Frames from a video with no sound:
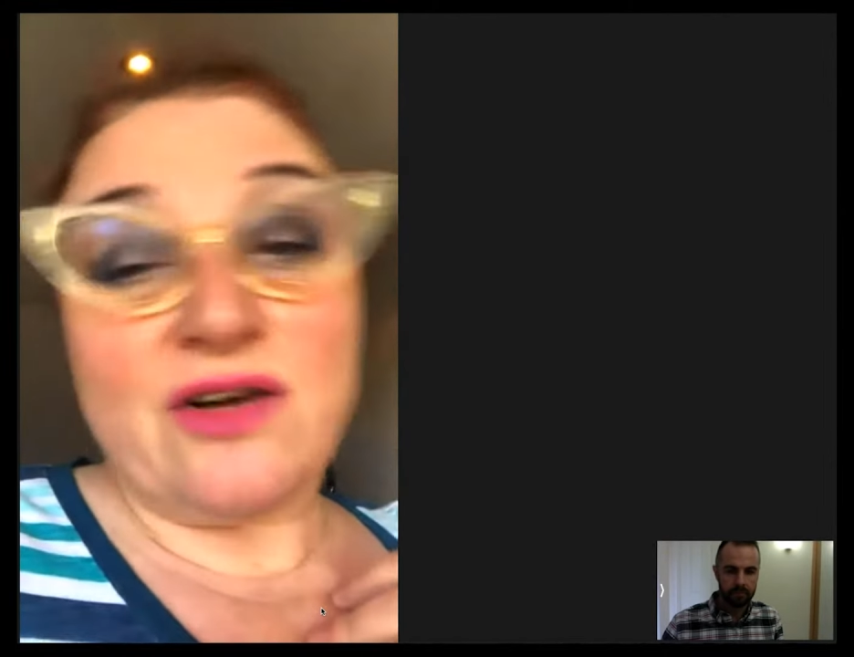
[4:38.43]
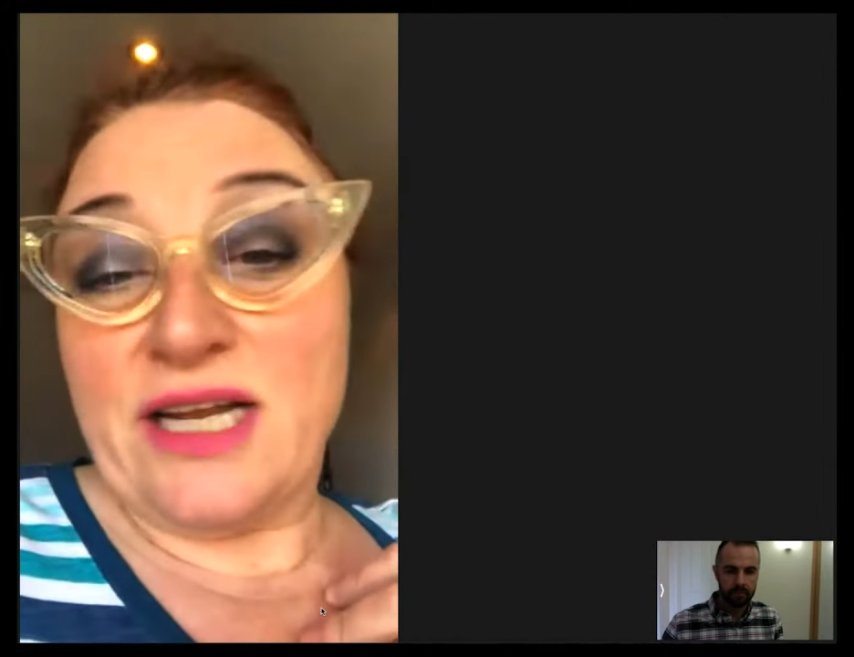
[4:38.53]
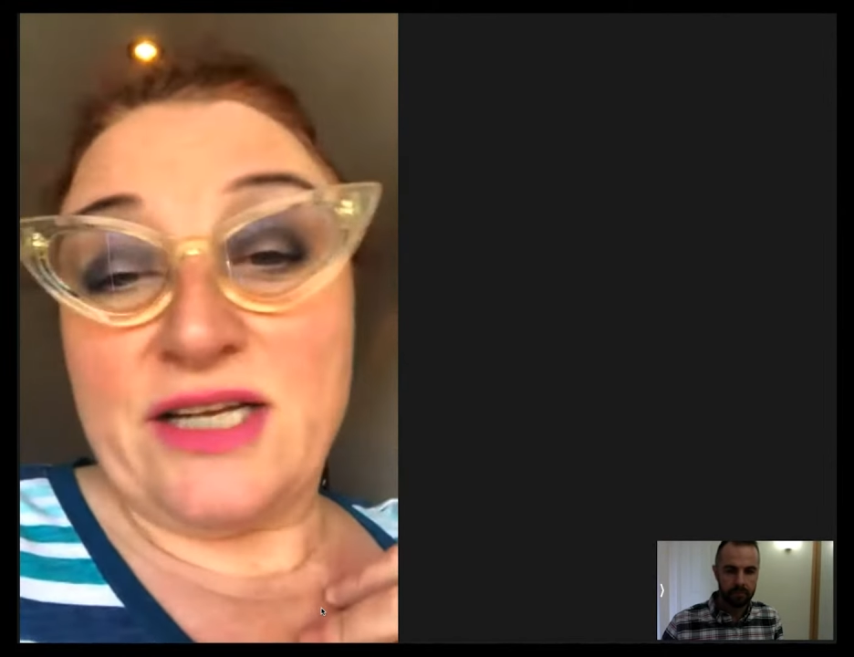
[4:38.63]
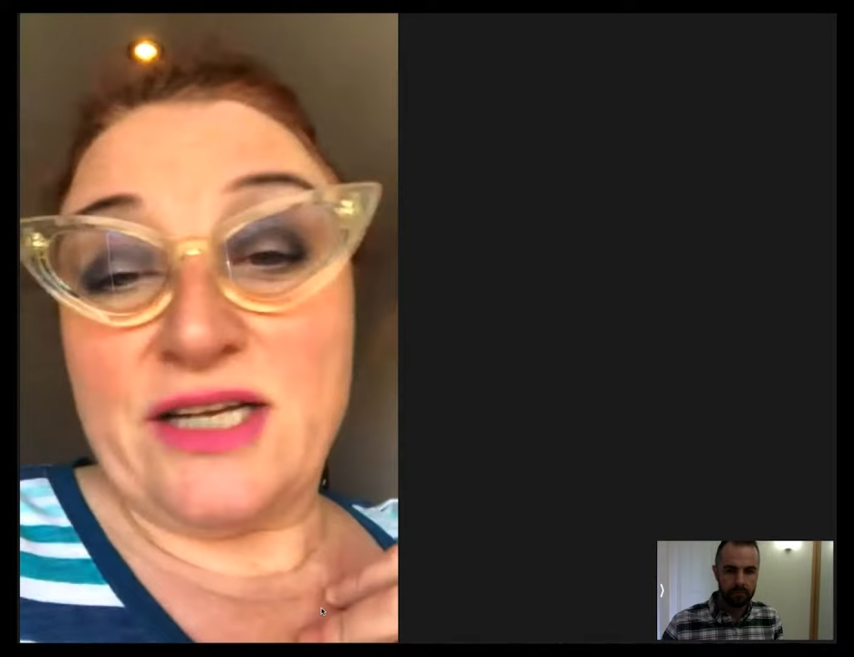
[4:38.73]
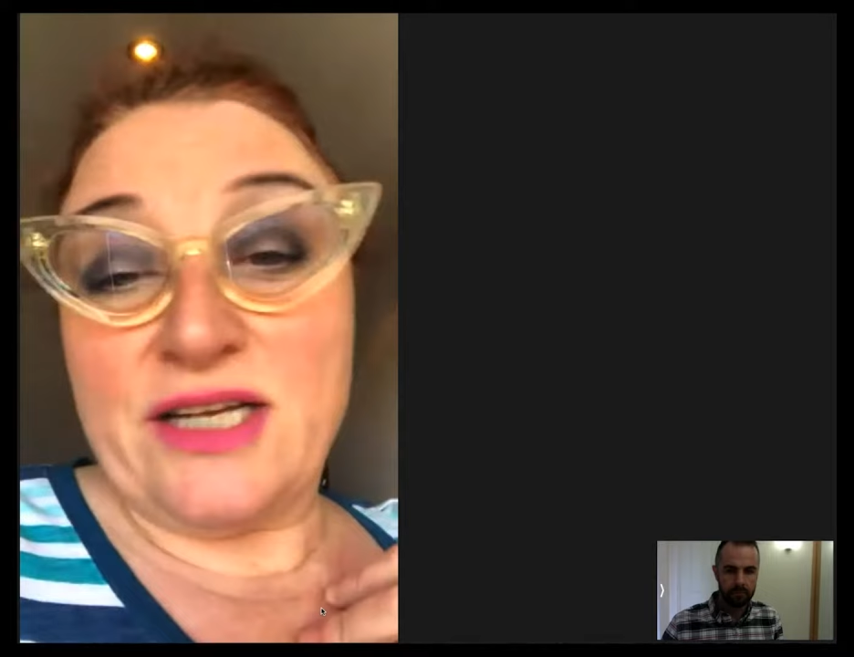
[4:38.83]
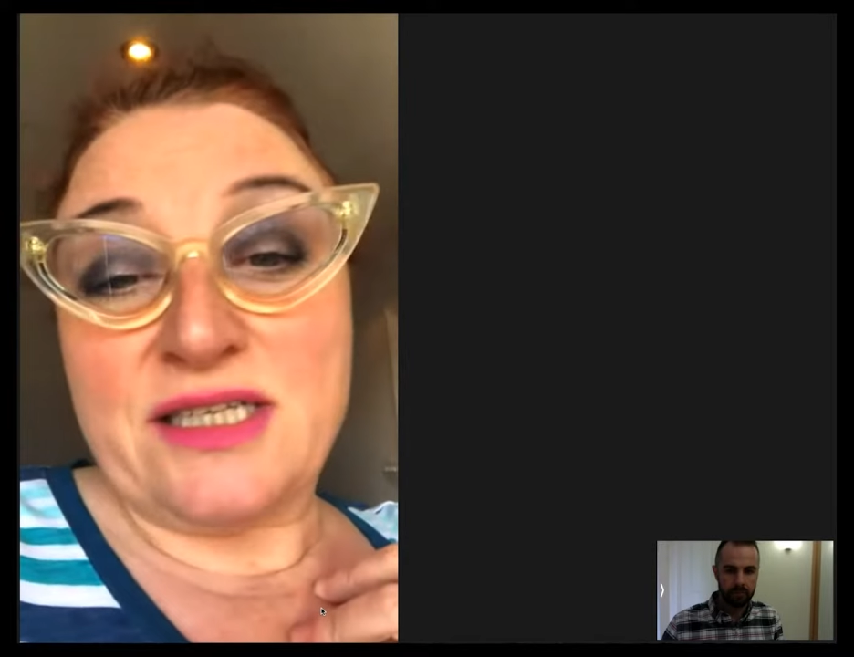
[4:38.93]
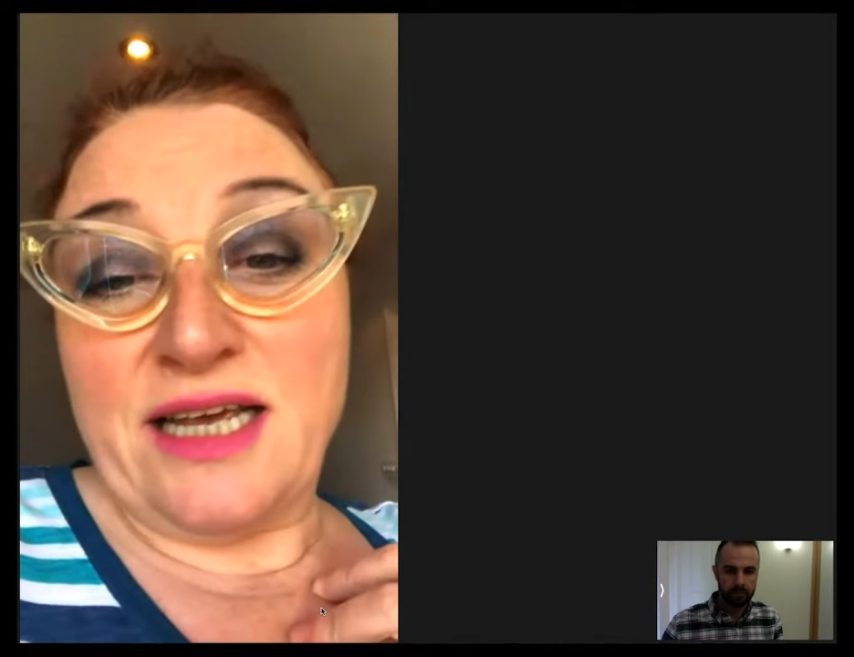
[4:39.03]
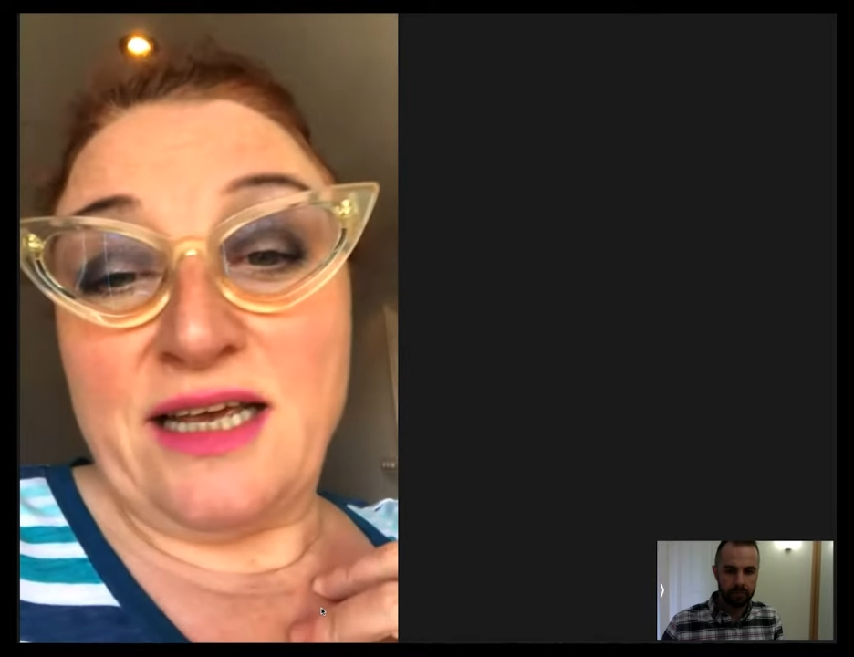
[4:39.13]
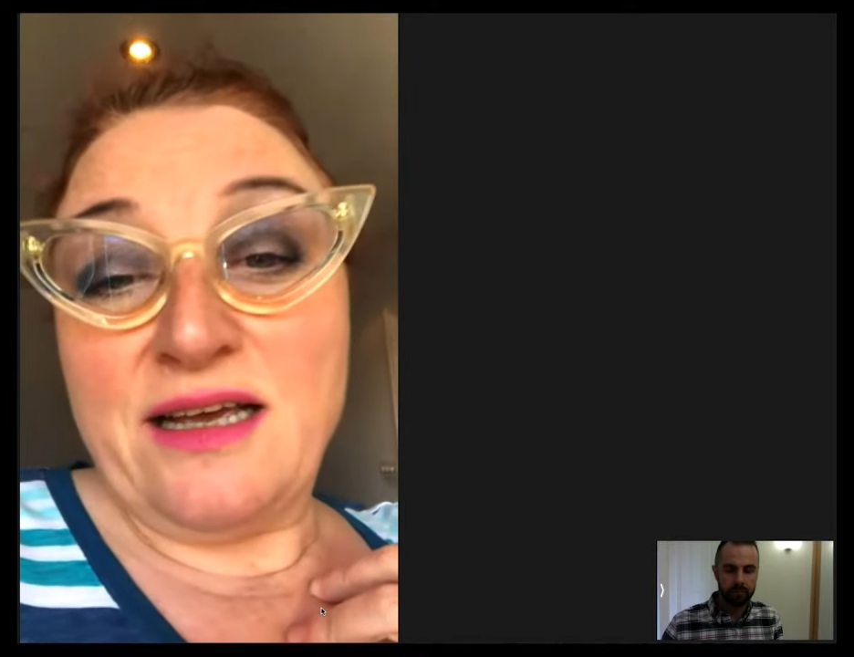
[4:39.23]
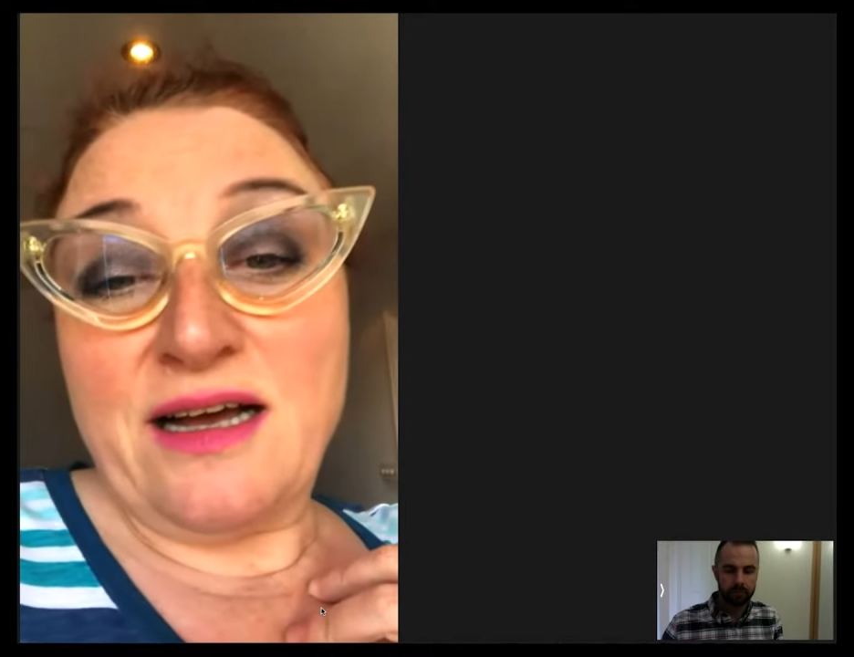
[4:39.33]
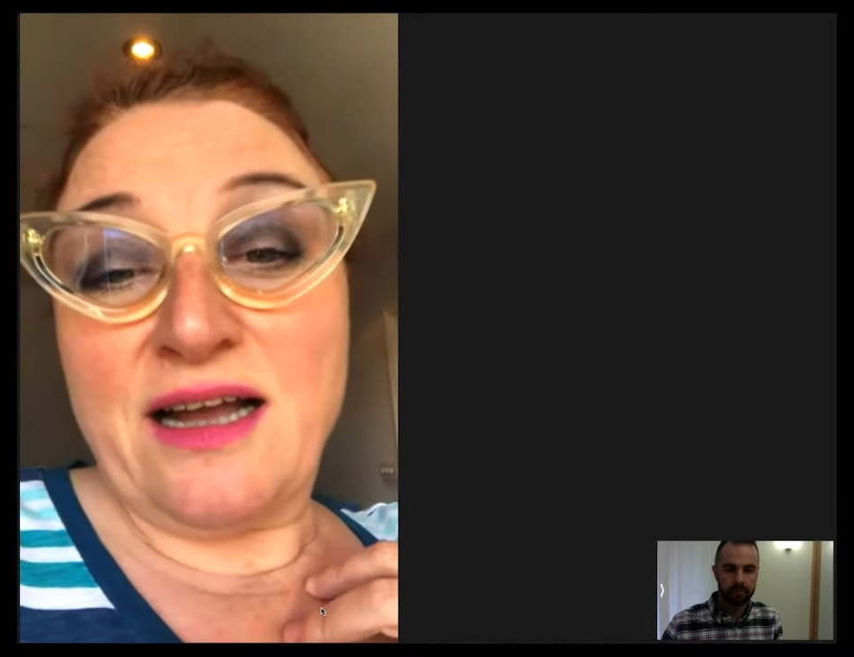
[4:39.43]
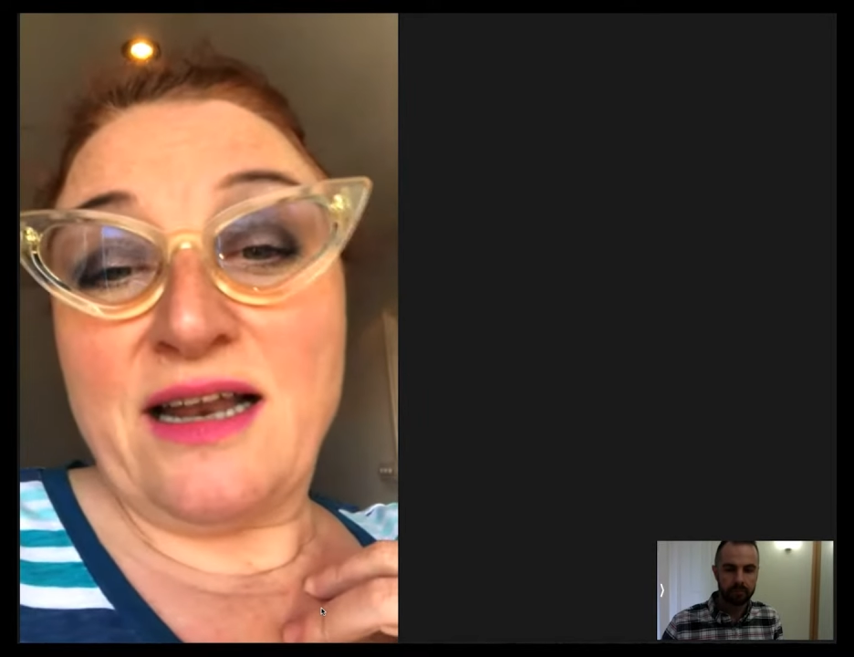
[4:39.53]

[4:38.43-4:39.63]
college, you see.